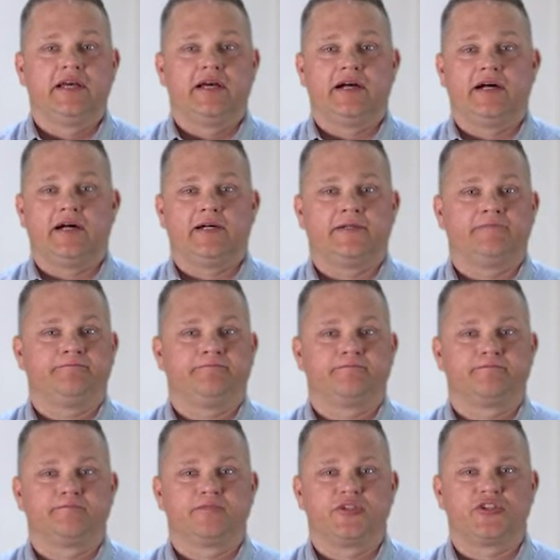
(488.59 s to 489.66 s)

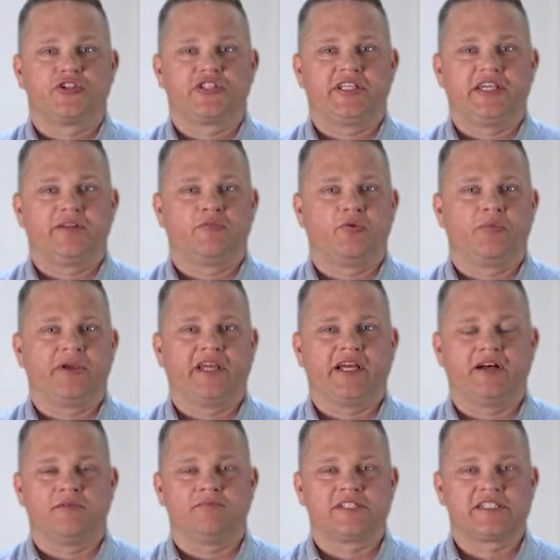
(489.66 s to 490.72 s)
Your skin will
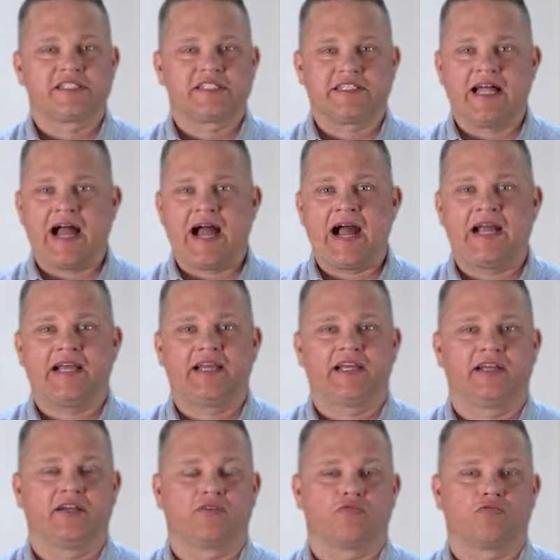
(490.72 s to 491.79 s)
become
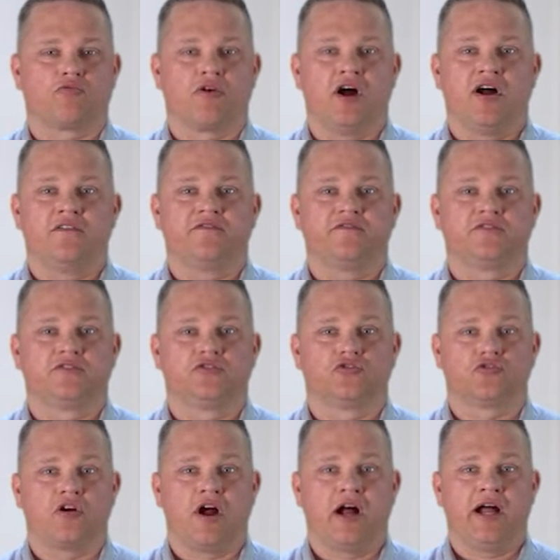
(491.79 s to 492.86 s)
slack, rough,
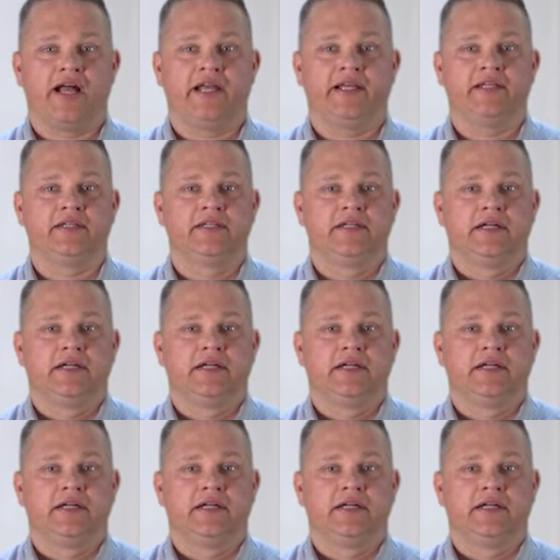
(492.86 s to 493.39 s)
dry.